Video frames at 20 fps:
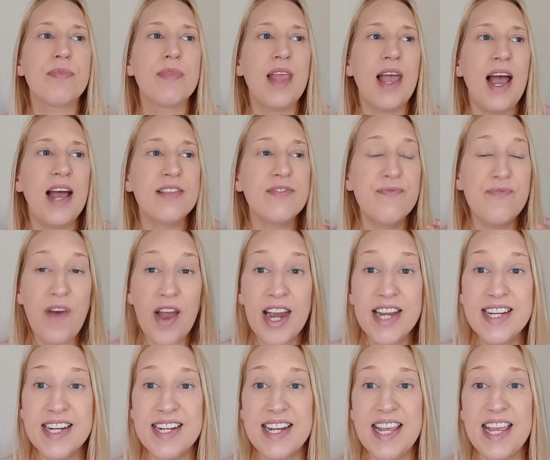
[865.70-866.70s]
And
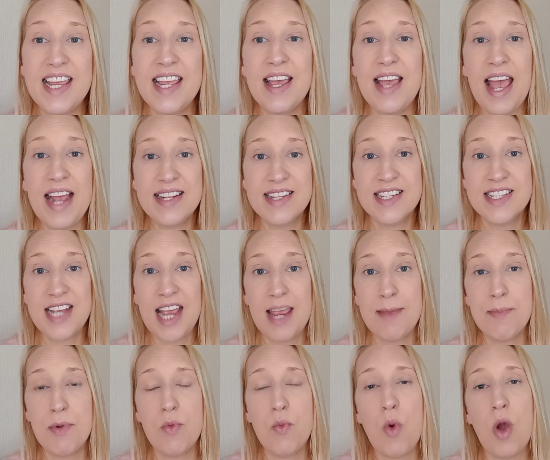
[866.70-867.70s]
finally,
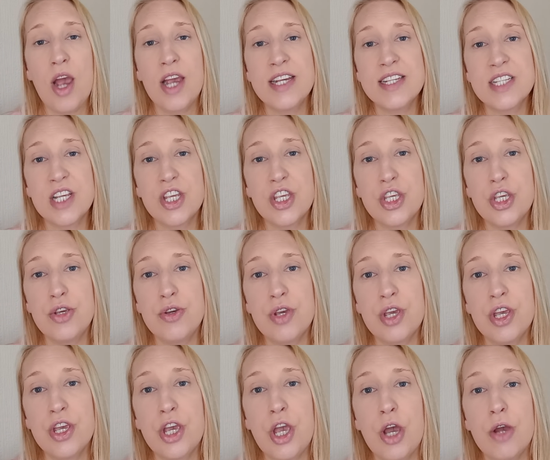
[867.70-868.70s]
entertainment wise, you
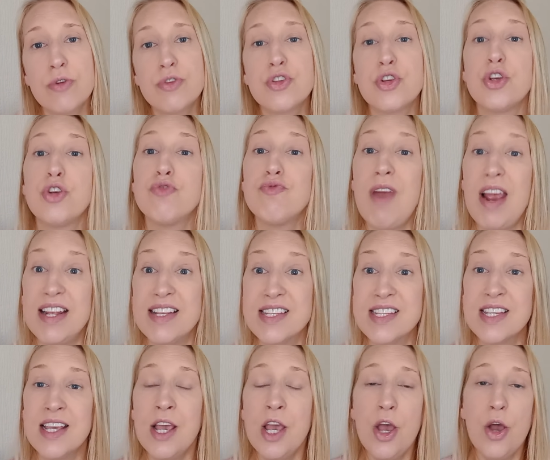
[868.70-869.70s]
can go to
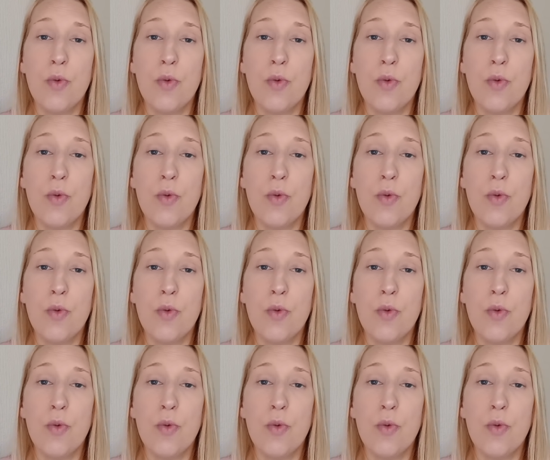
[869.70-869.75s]
Reds,